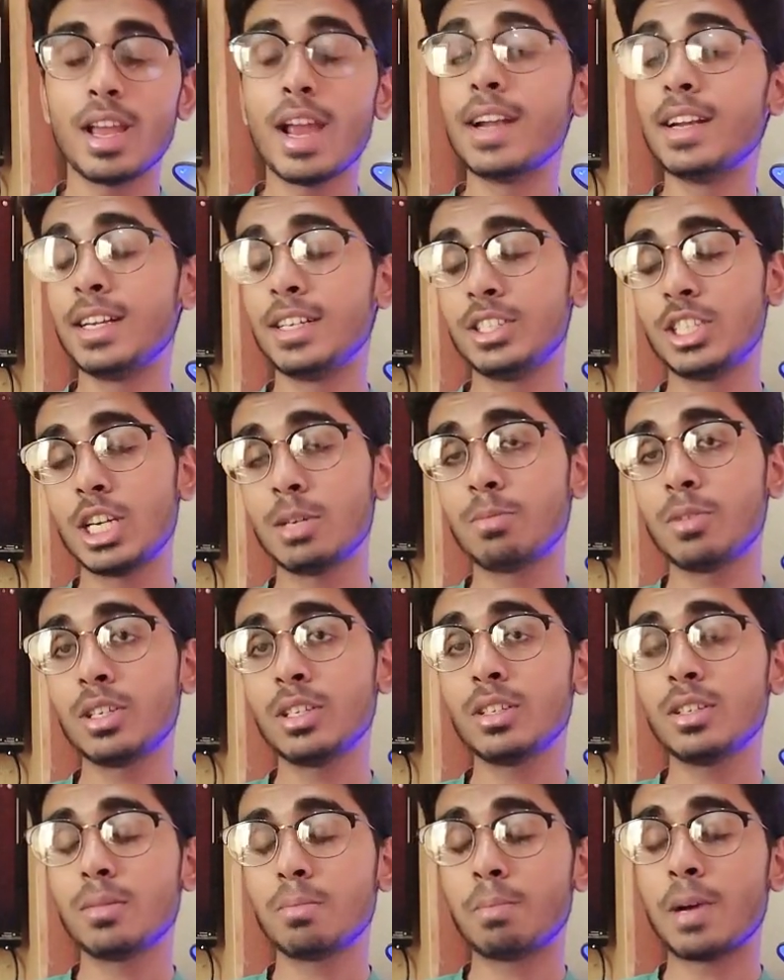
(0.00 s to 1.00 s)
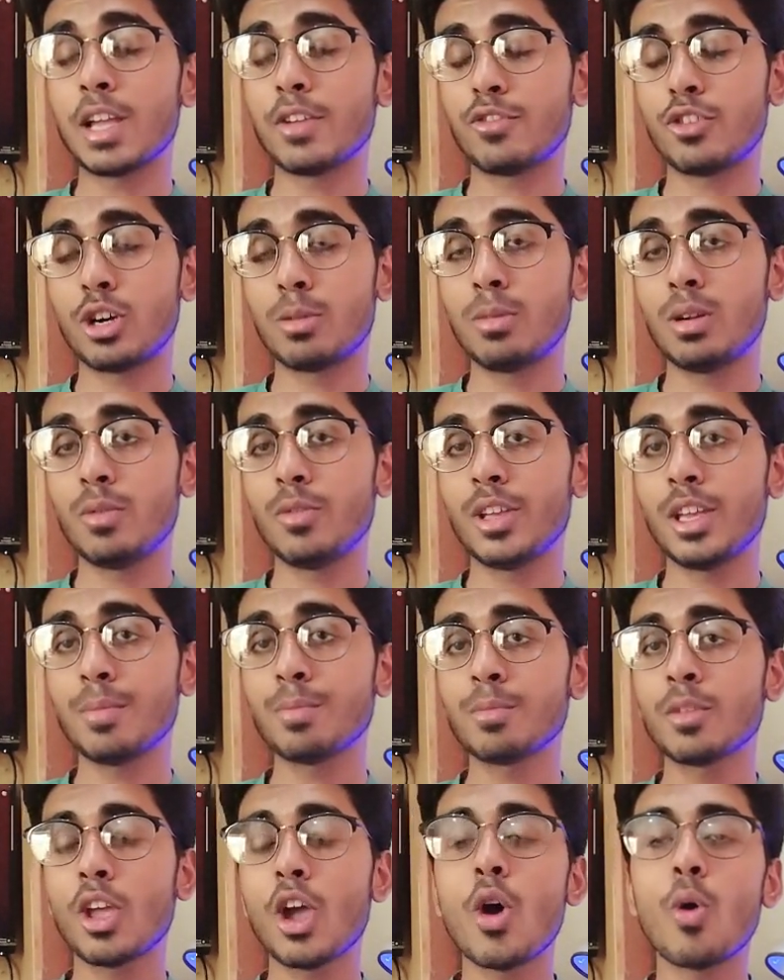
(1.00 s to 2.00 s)
And in German, by formal
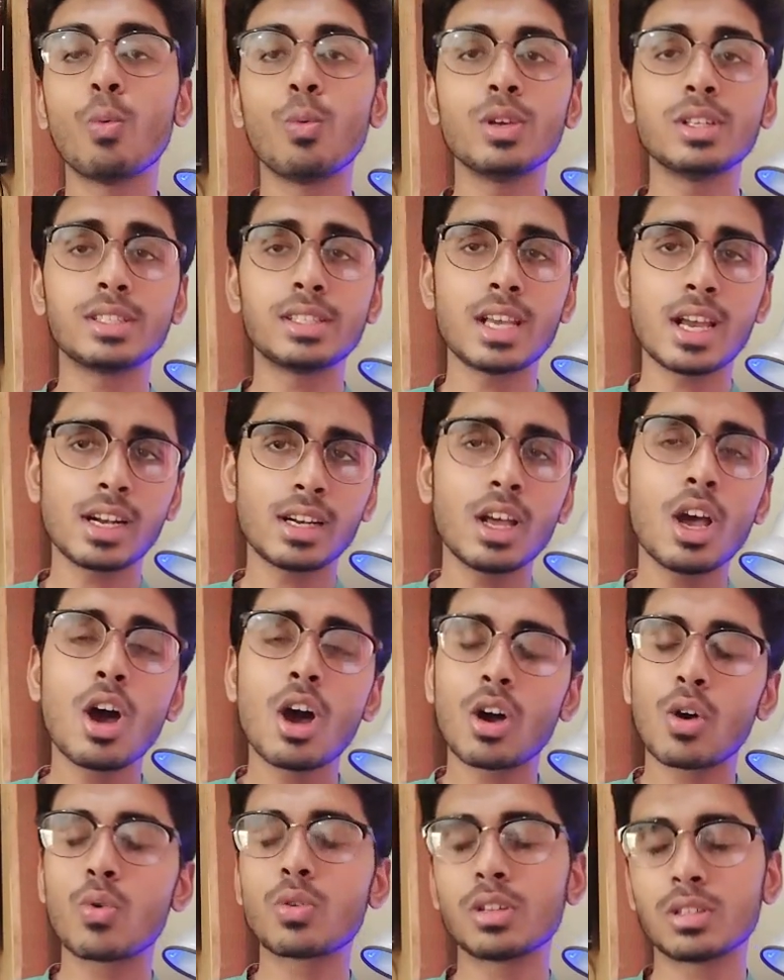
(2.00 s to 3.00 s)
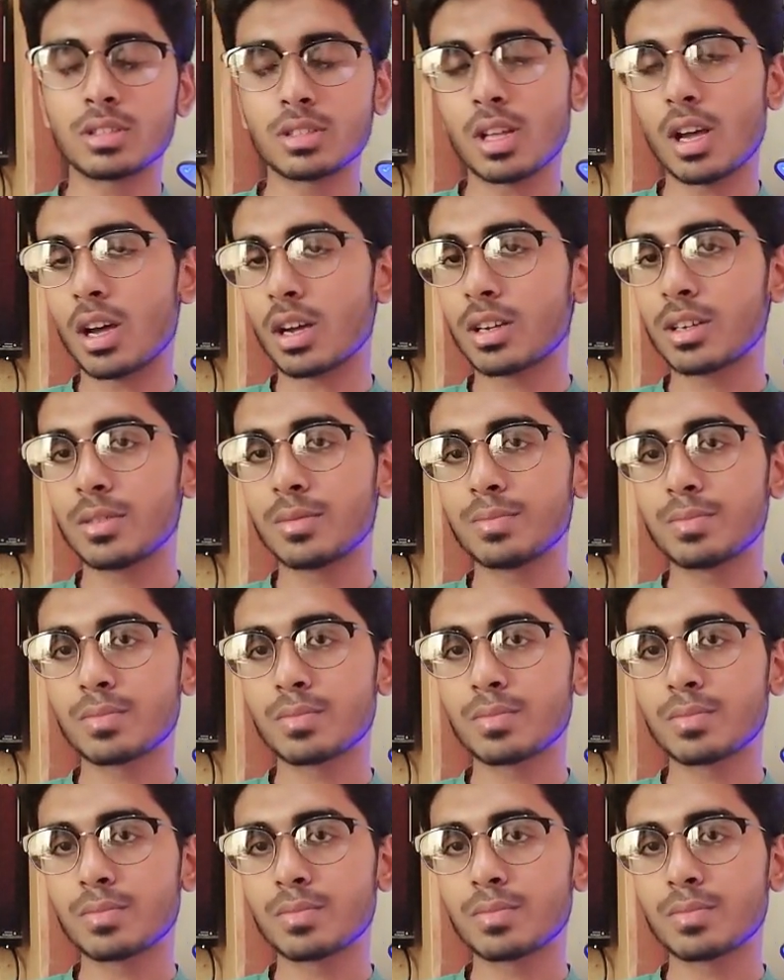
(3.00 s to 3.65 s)
way, we said Guten Tag.